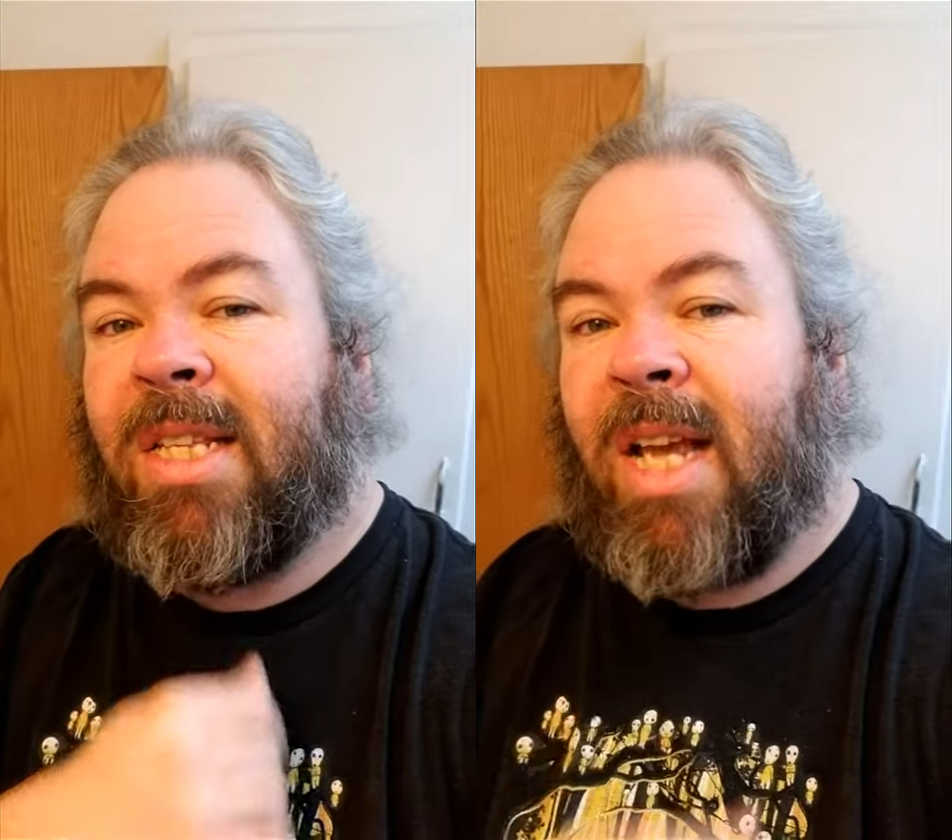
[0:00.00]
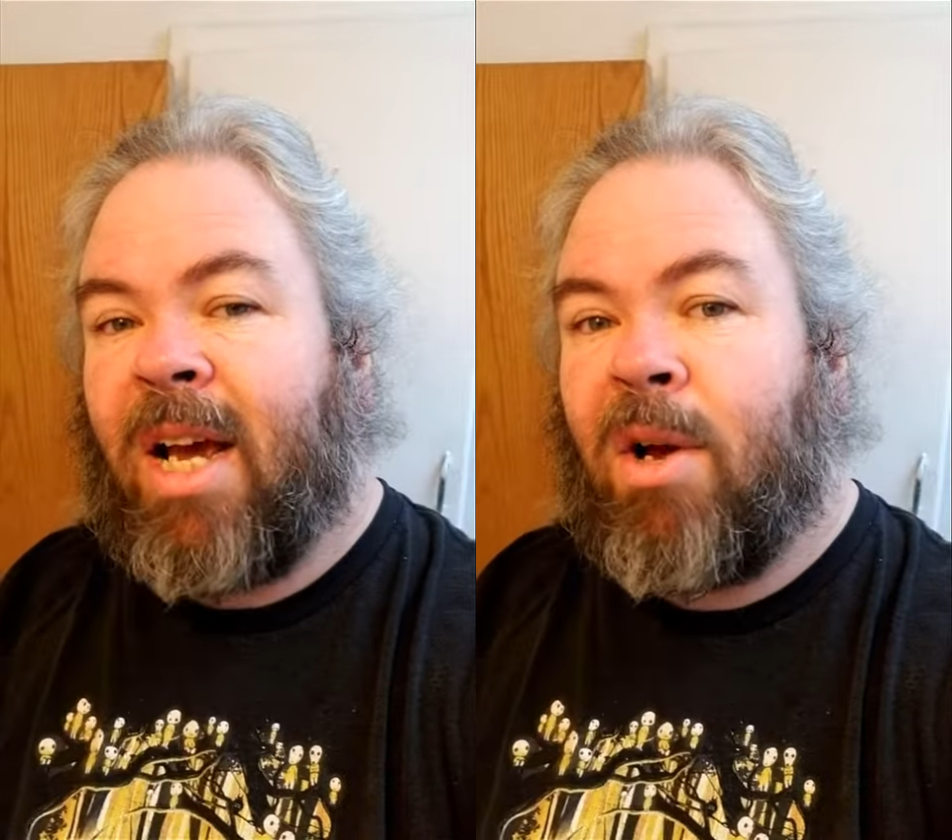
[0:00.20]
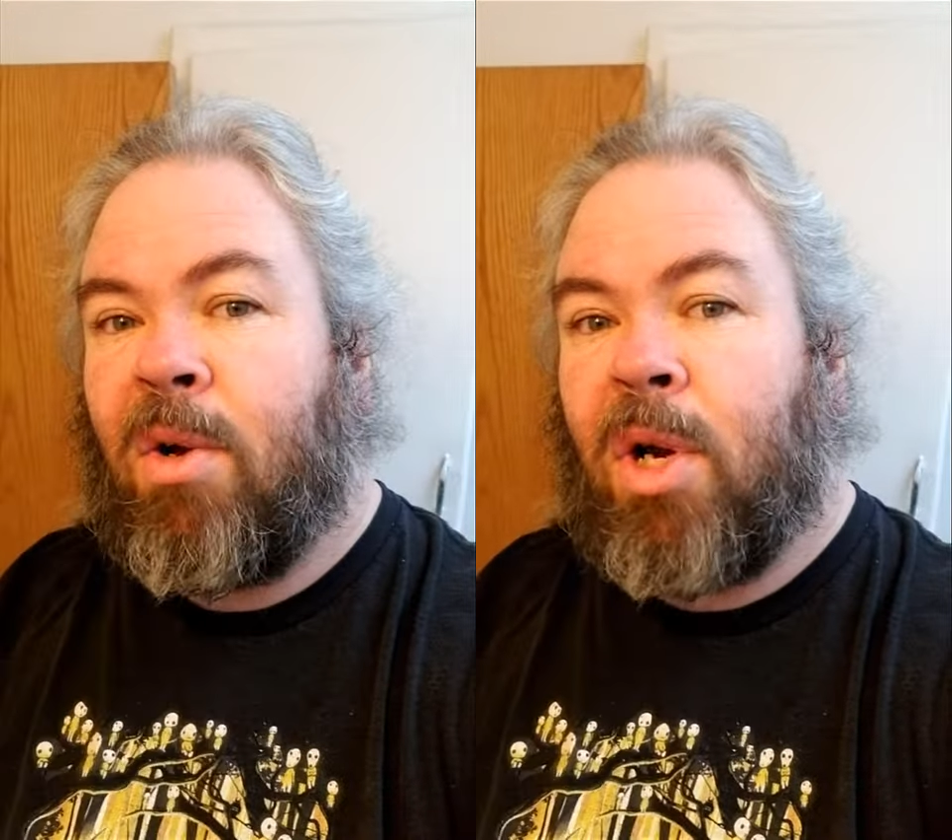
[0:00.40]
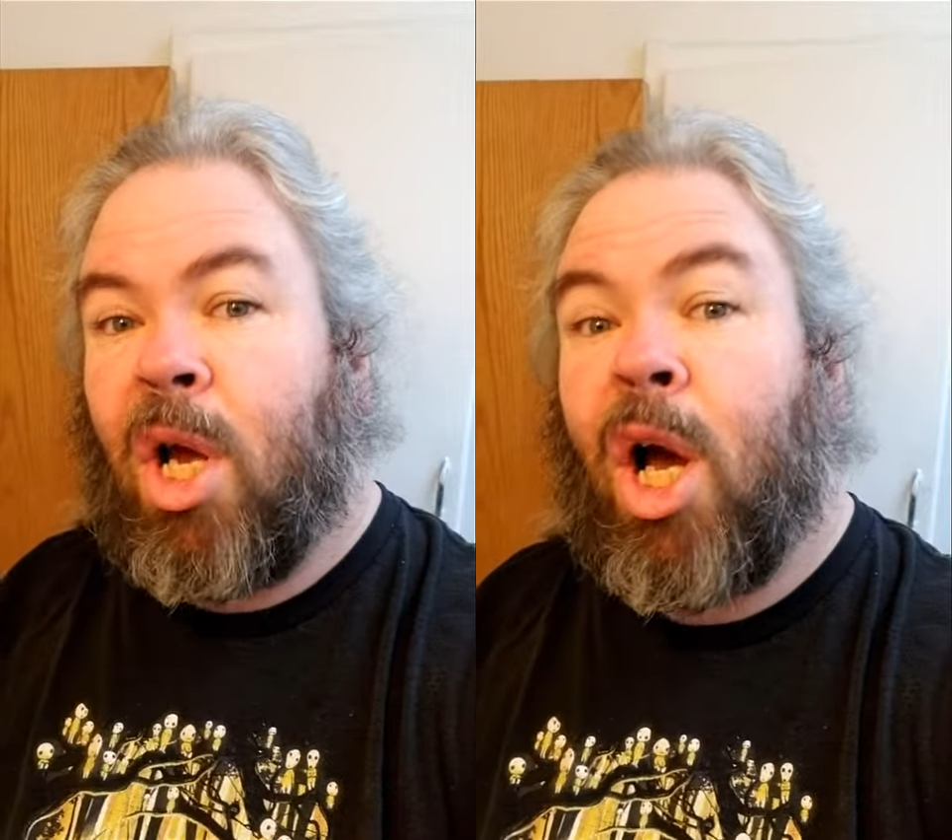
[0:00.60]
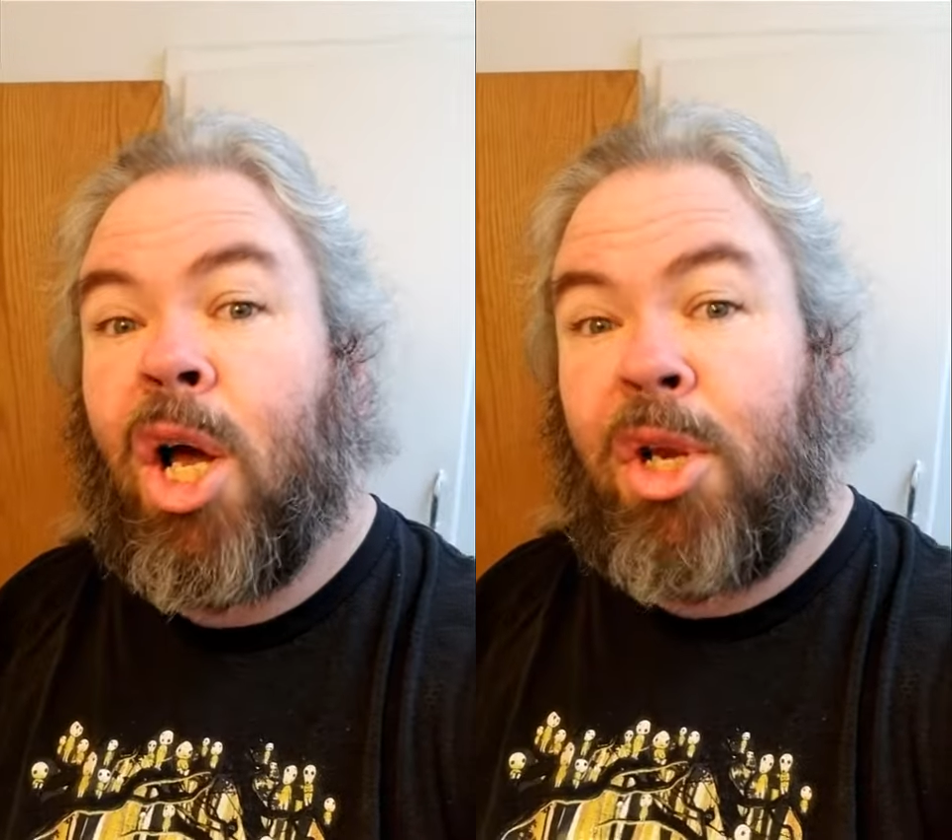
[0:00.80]
down
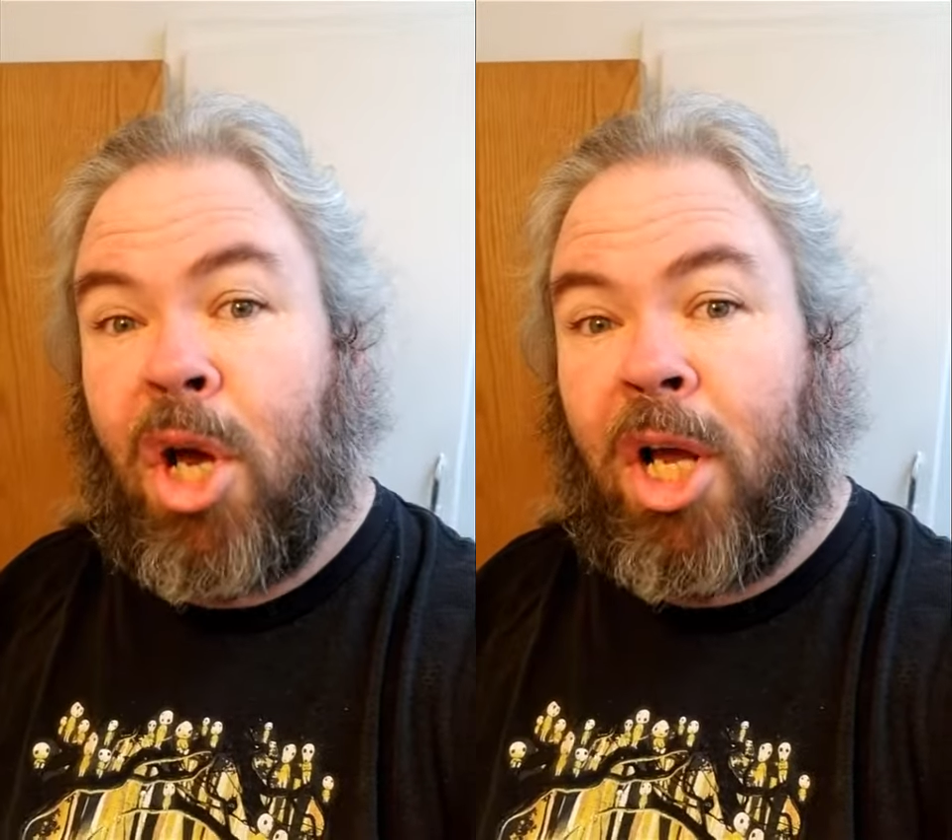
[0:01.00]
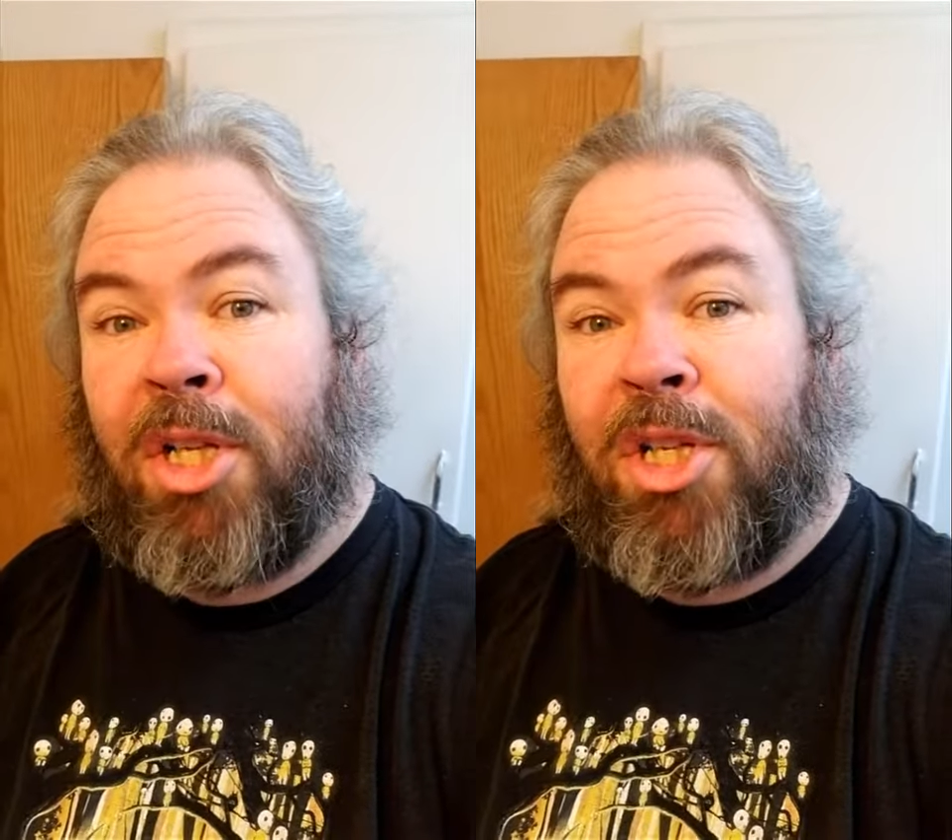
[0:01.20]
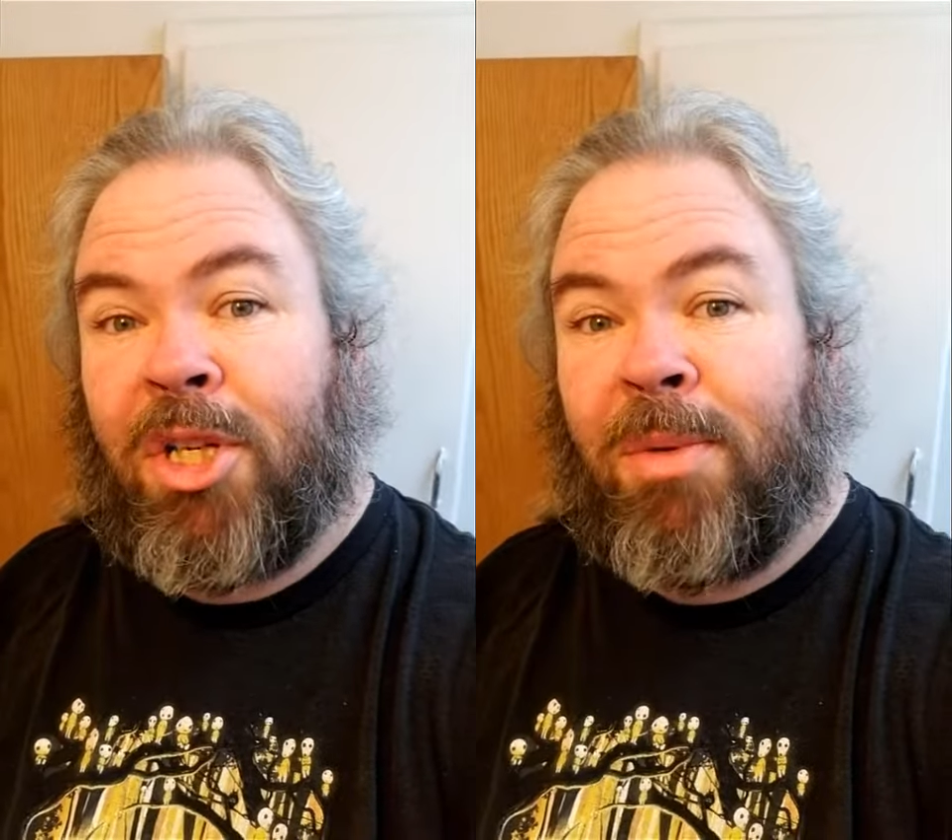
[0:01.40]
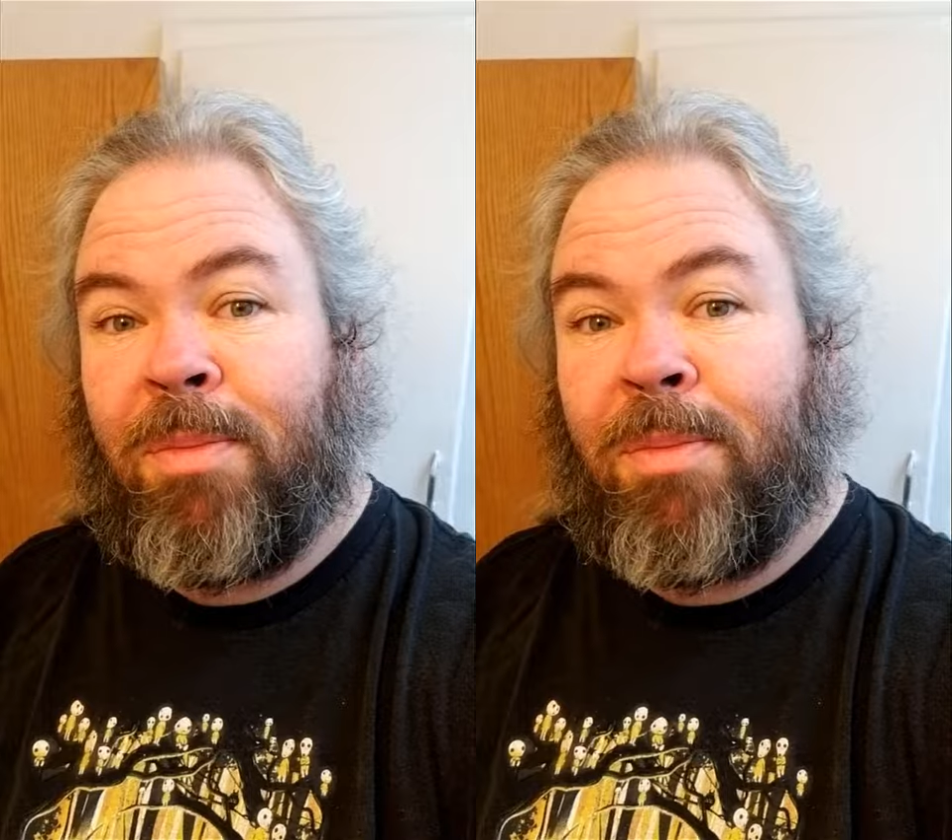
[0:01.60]
a notch.